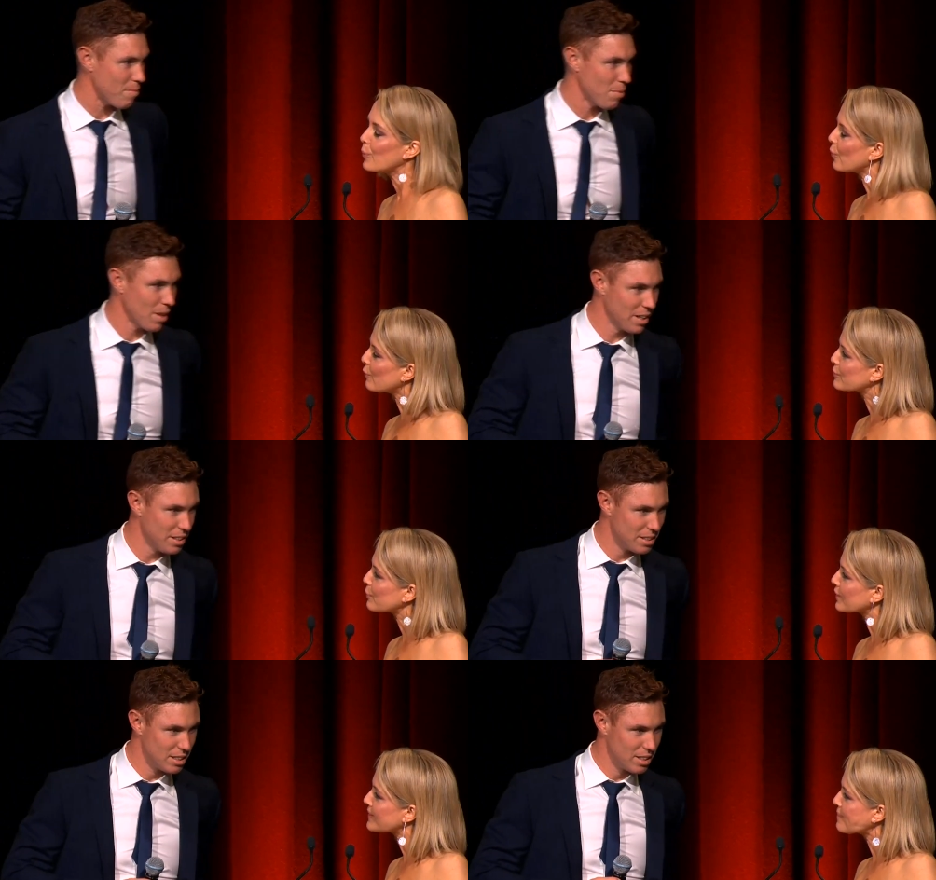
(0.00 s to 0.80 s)

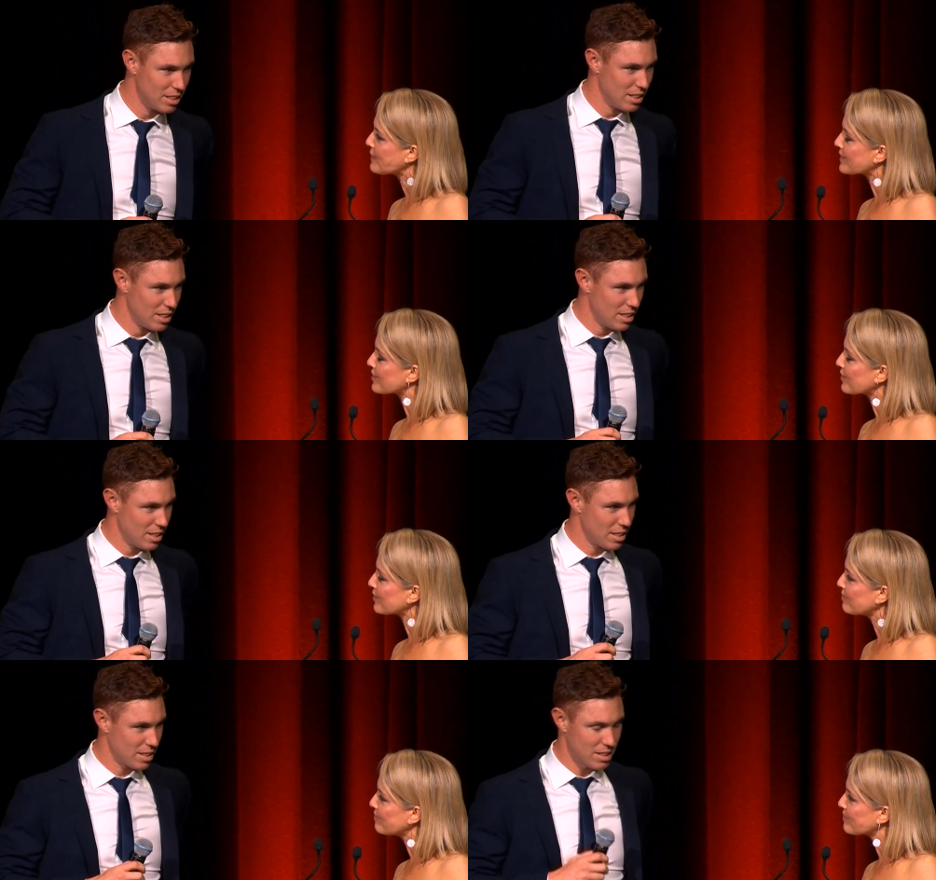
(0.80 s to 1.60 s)
Speaker 1: words. What does that mean to
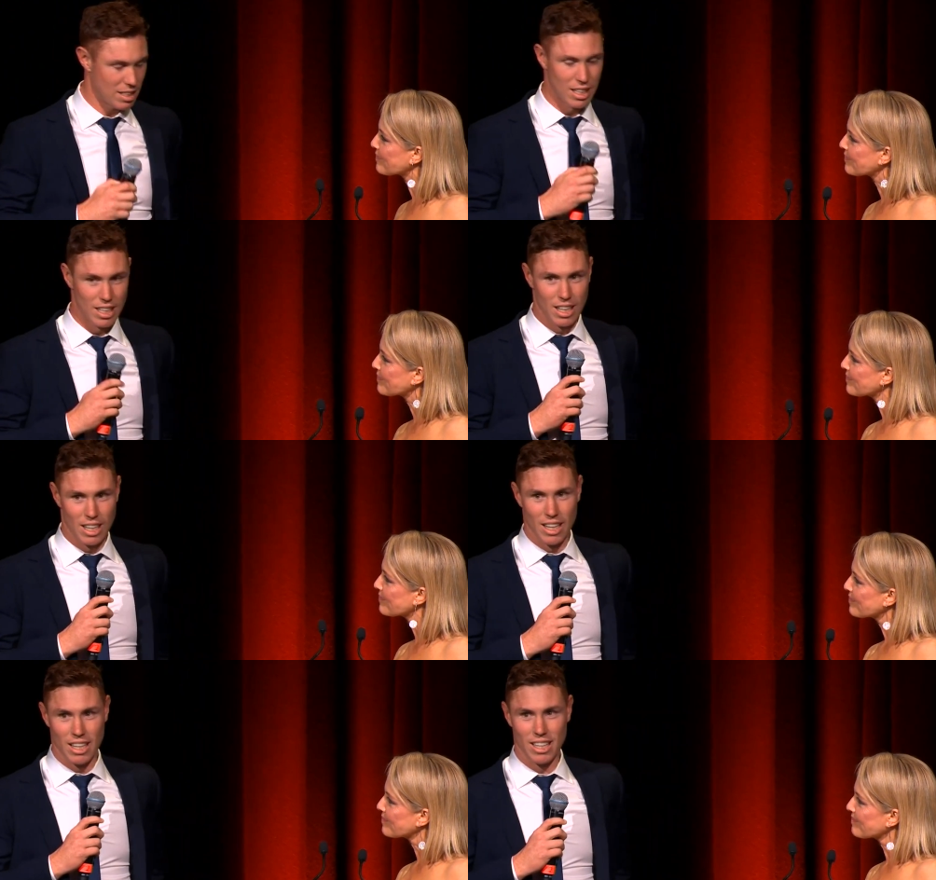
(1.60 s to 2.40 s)
you?
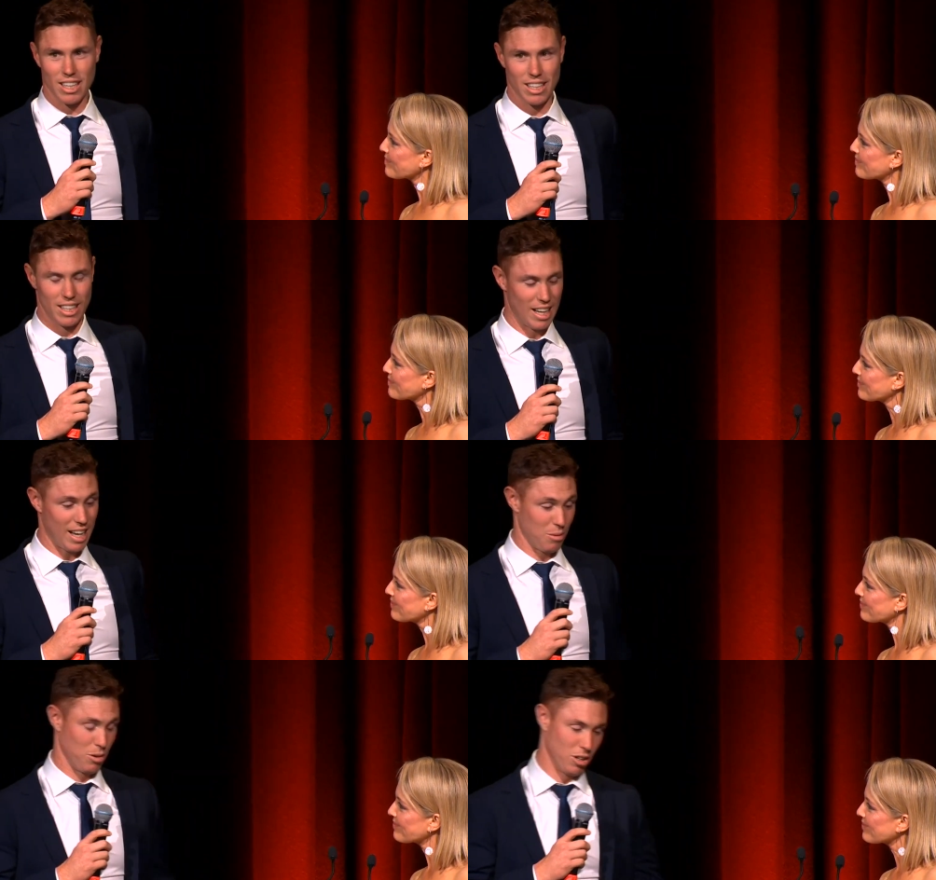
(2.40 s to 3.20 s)

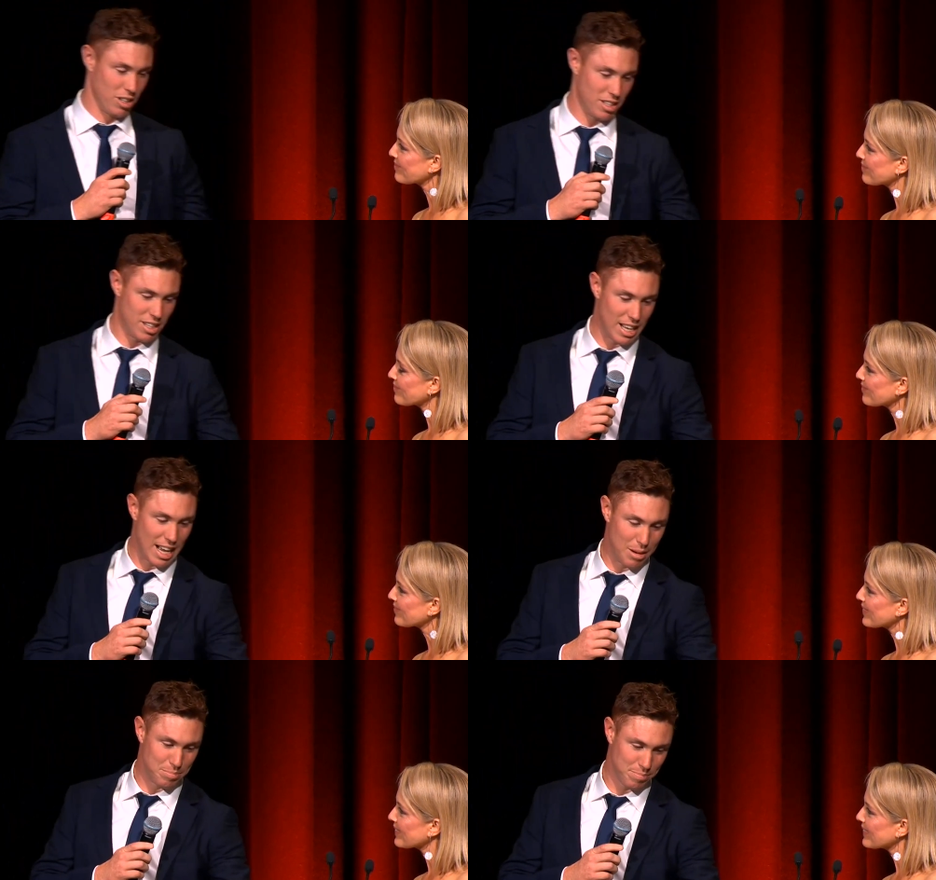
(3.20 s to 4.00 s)
Speaker 2: Yeah, well,
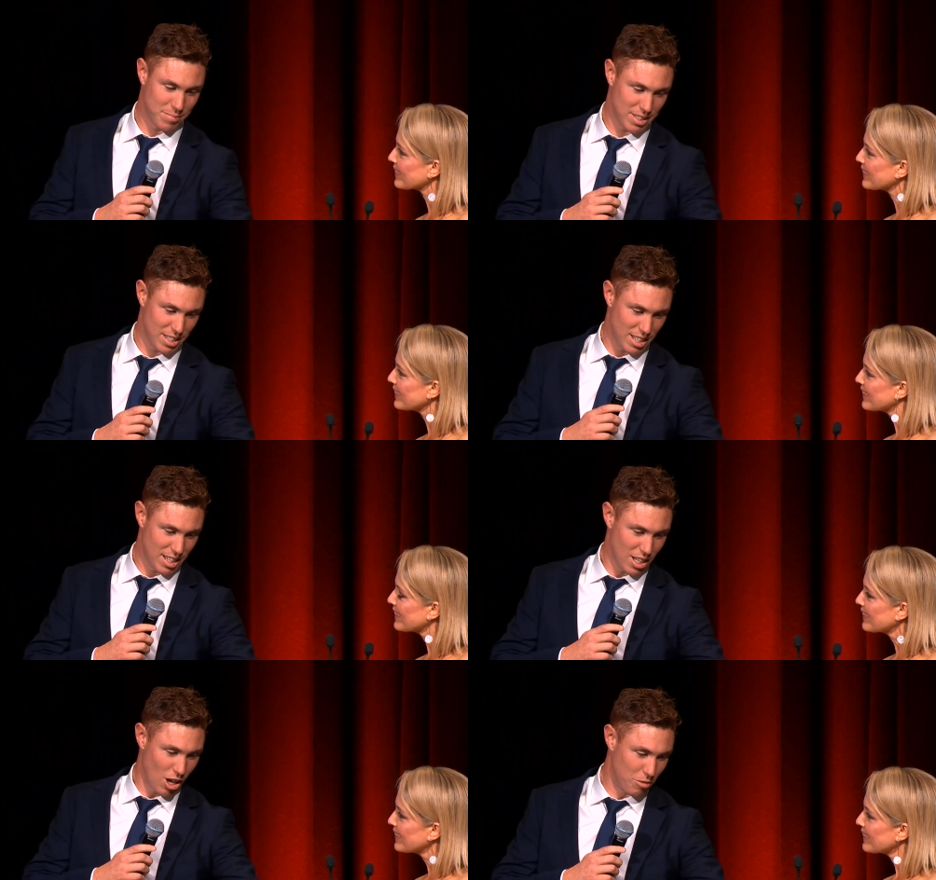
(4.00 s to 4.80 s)
um,
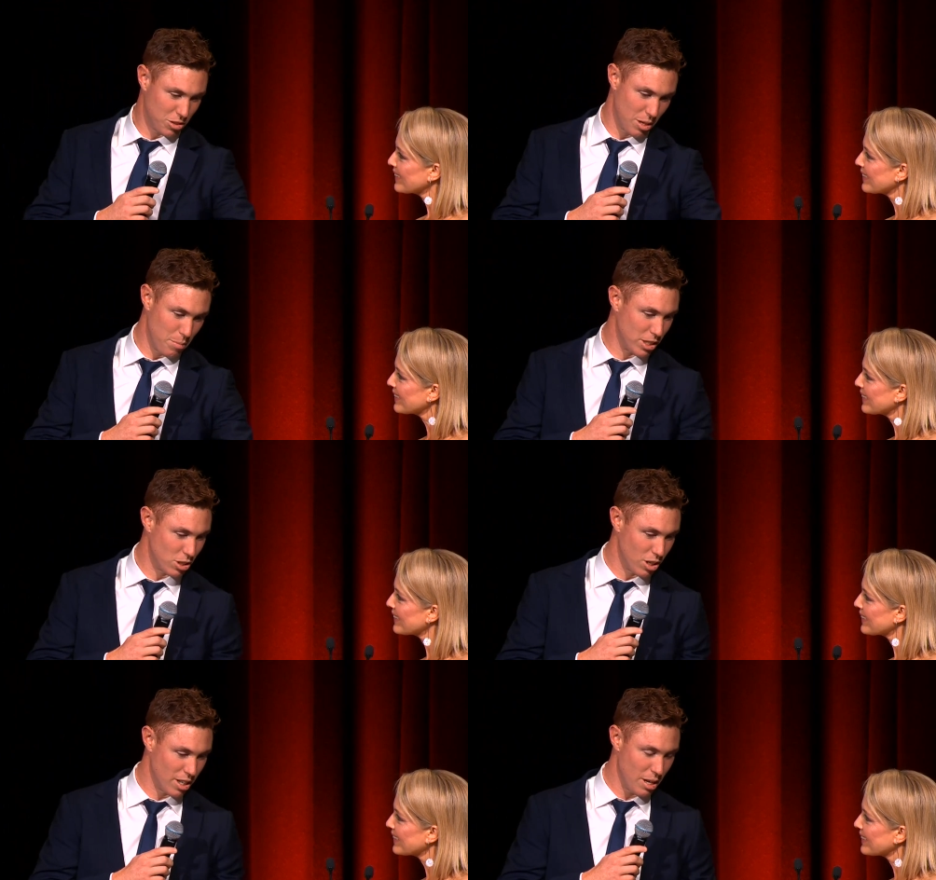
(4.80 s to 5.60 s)
obviously it
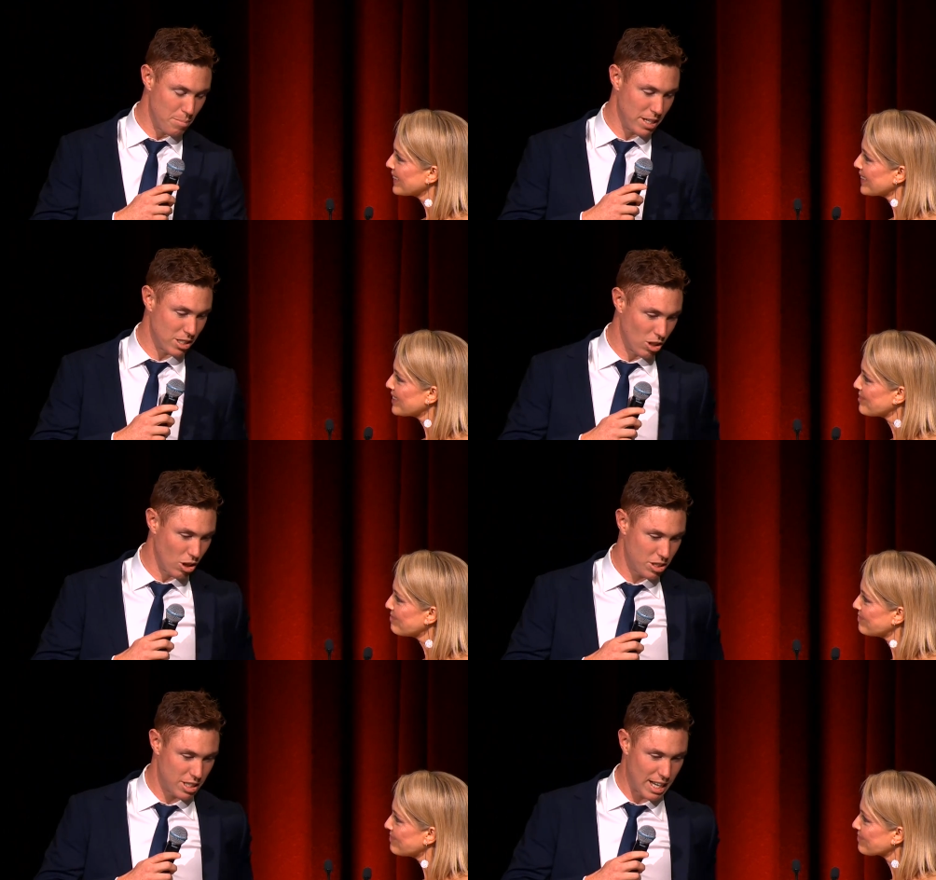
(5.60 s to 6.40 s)
means a, it means a
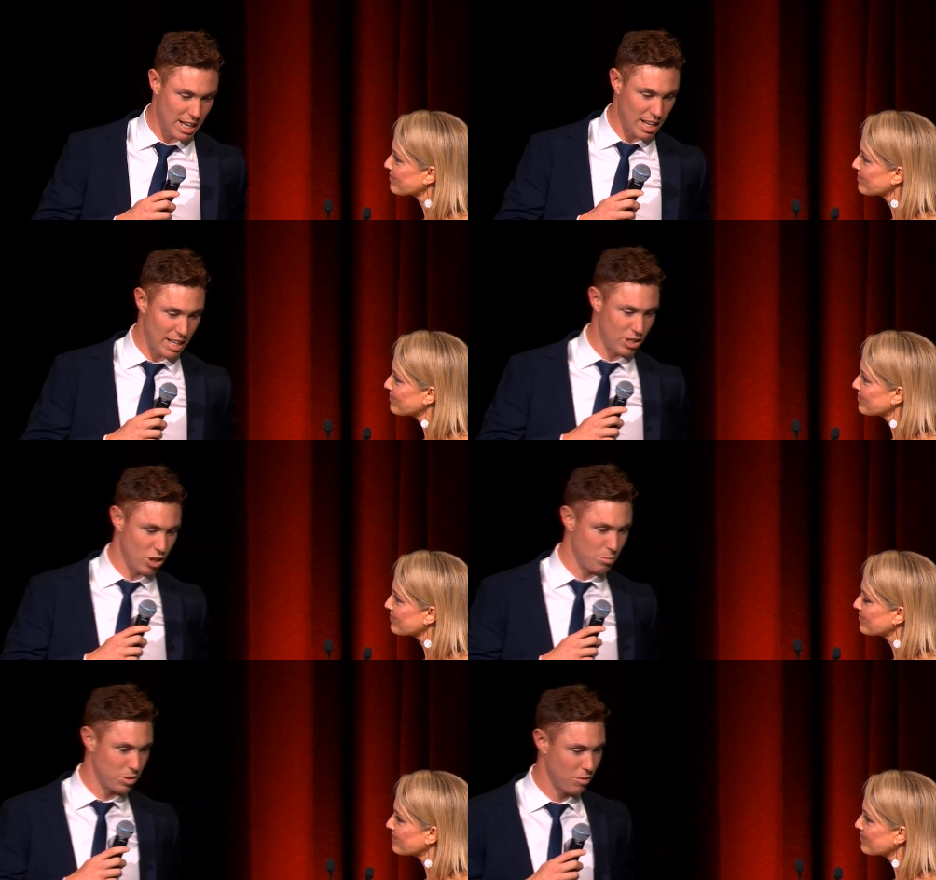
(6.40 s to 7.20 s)
lot uh, in
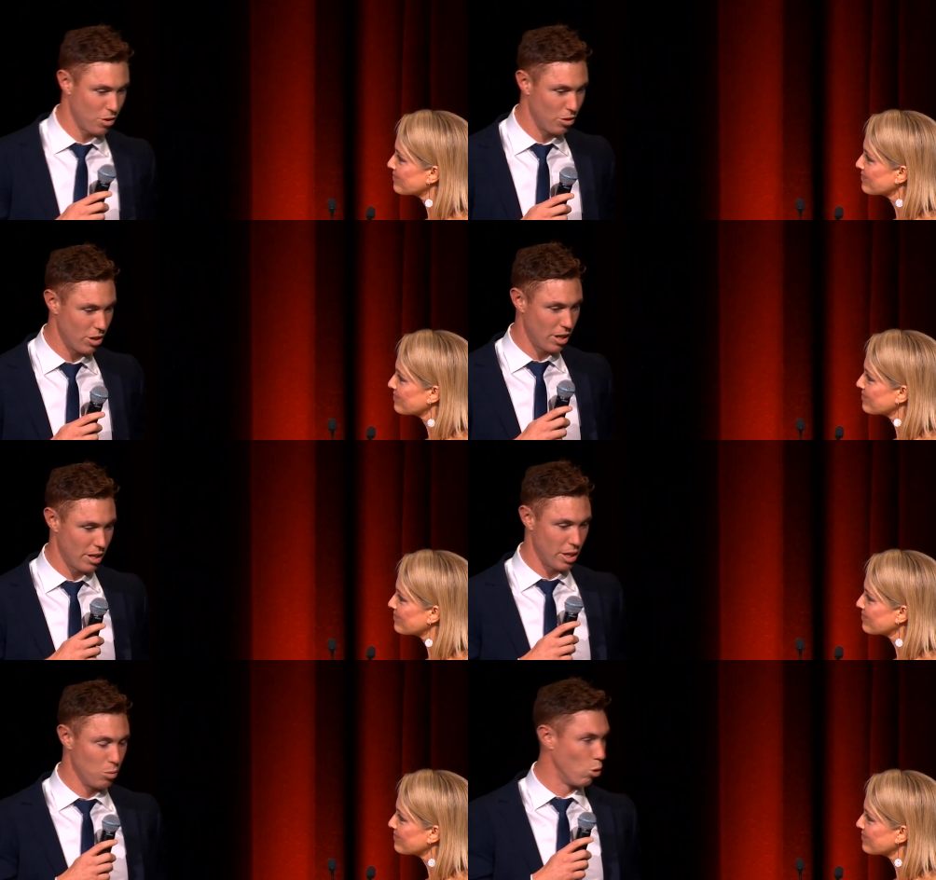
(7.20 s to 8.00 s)
terms of who
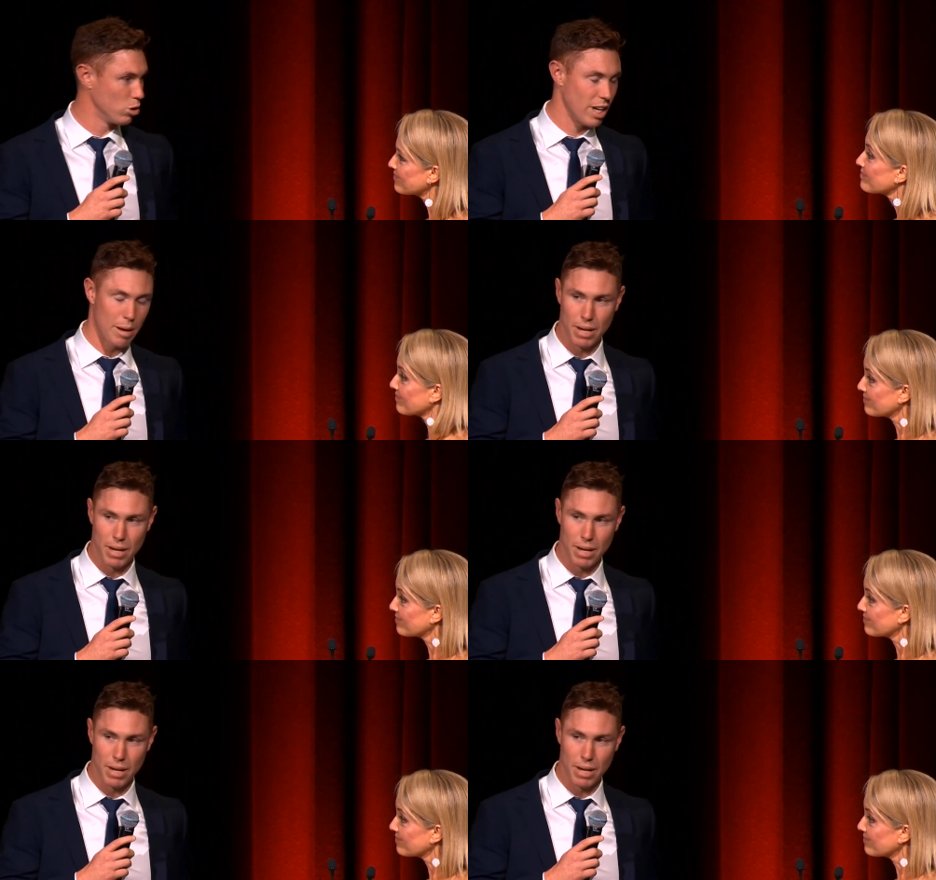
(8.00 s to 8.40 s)
the, the award's named